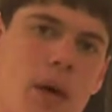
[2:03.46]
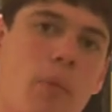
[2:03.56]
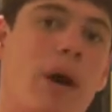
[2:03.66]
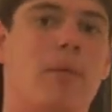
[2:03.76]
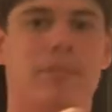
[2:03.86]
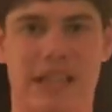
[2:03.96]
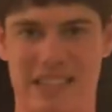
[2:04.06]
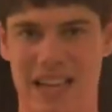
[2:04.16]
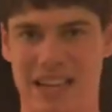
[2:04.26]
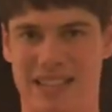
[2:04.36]
well,
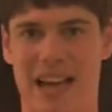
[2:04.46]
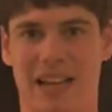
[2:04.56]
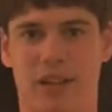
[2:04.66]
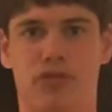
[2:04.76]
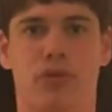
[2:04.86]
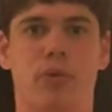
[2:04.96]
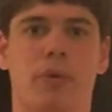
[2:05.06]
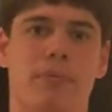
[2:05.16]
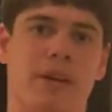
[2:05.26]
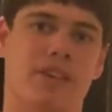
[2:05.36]
that's not exactly true,
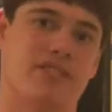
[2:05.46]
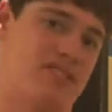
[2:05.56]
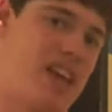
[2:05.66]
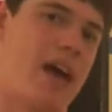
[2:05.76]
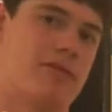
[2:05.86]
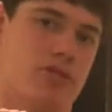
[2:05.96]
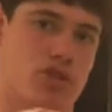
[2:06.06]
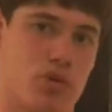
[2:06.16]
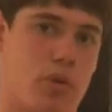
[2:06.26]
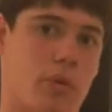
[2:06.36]
because it scatters the
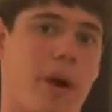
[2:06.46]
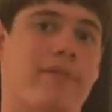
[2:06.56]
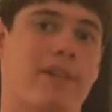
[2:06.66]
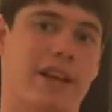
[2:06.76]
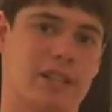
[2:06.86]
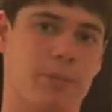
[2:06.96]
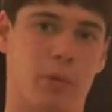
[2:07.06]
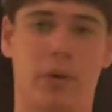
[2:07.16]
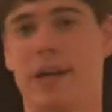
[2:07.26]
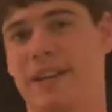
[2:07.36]
shorter wavelengths,
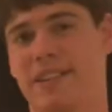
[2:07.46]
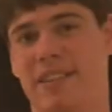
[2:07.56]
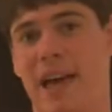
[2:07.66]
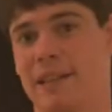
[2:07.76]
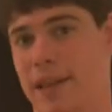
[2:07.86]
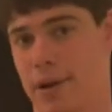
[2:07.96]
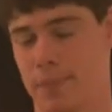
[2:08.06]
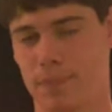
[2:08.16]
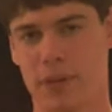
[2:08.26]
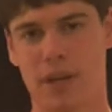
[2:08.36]
but we'll get into that later.
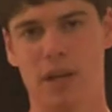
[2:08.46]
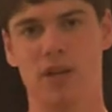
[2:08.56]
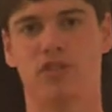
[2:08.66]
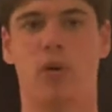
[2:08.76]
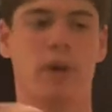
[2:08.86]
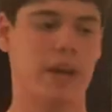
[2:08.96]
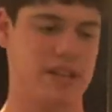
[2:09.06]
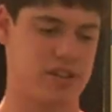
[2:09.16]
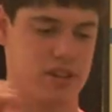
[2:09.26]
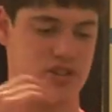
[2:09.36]
So
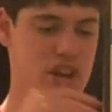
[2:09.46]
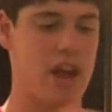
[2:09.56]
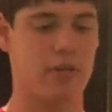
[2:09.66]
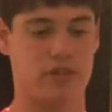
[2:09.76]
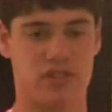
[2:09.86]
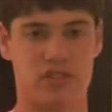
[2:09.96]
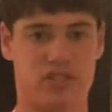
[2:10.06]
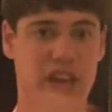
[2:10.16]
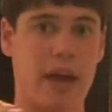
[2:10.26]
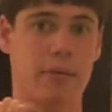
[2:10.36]
it's going to scatter
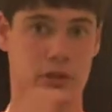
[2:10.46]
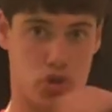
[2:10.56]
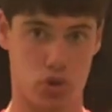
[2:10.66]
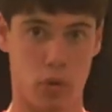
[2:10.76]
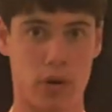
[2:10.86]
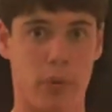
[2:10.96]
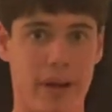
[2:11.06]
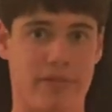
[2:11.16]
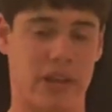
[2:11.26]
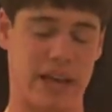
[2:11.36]
the shorter
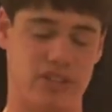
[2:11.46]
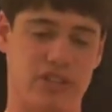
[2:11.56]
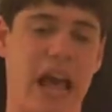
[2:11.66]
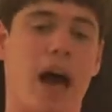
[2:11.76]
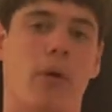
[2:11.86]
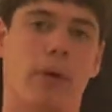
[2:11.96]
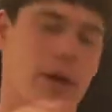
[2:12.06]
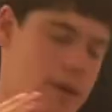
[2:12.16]
wavelengths down